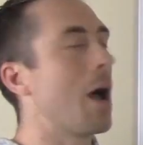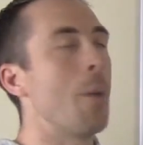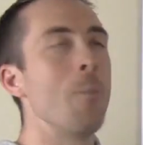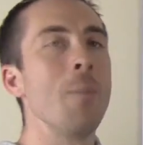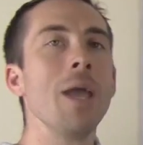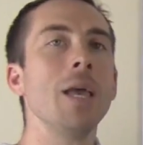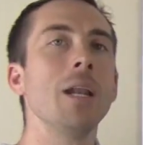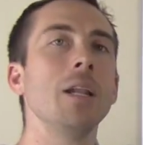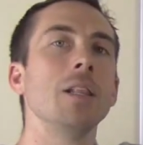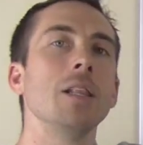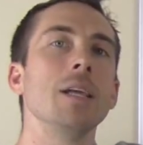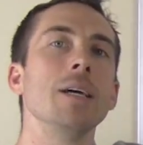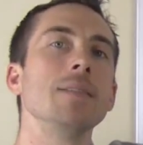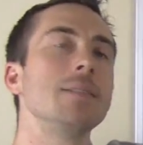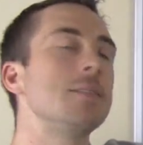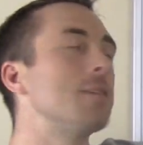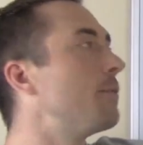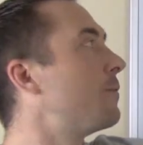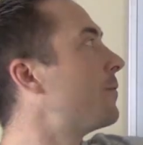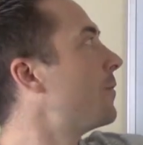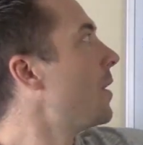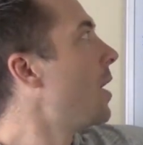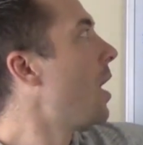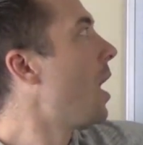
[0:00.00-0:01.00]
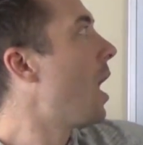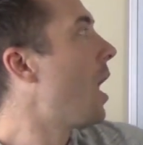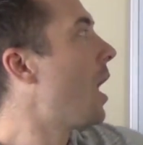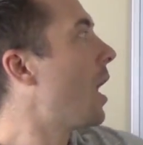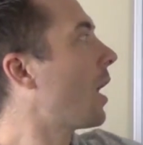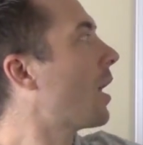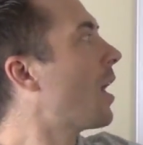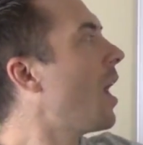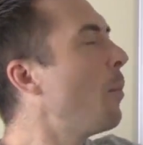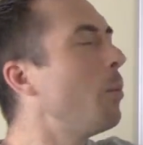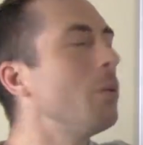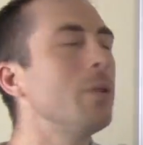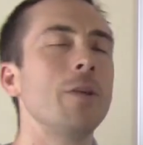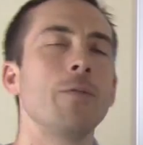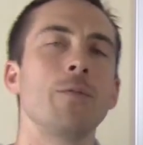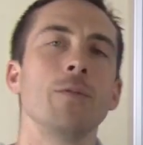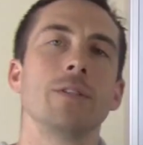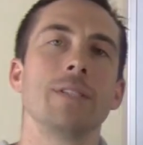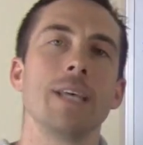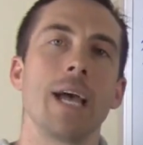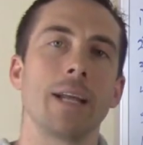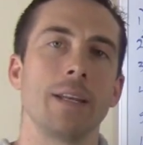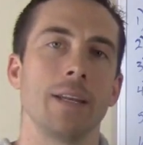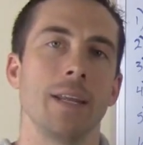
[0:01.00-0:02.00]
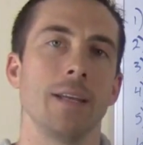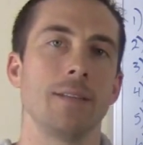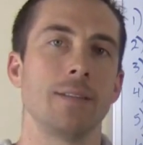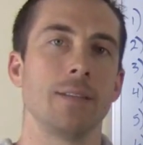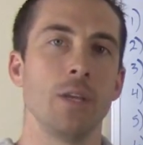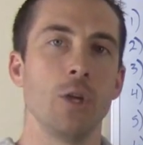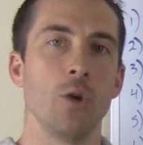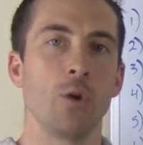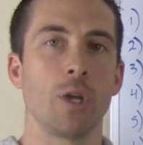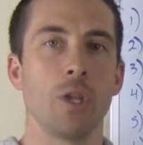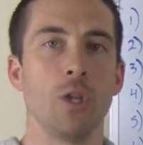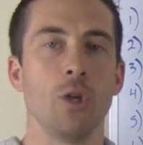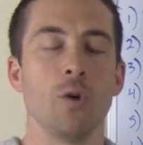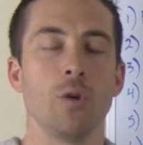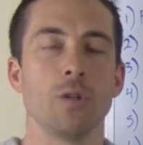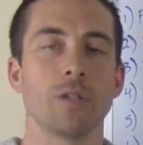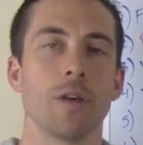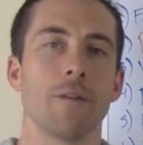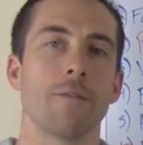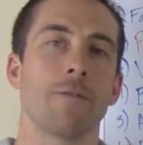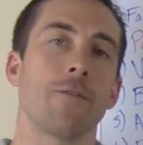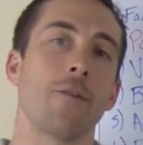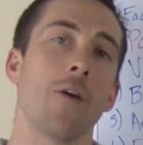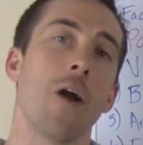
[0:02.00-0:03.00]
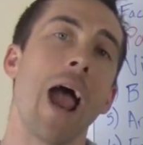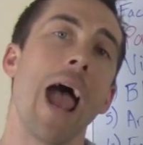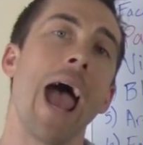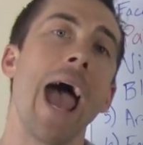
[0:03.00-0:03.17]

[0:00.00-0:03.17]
I made a list of a couple different techniques that you can use for